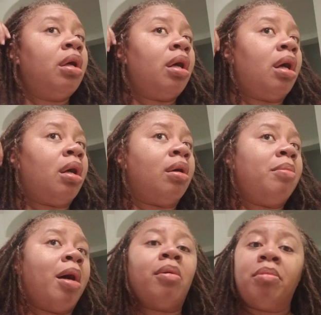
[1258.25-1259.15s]
I'm
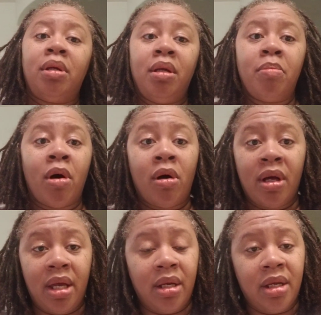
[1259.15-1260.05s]
gonna be bald
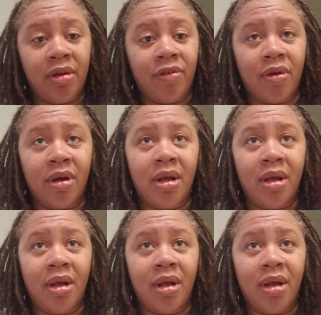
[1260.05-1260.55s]
headed in the front.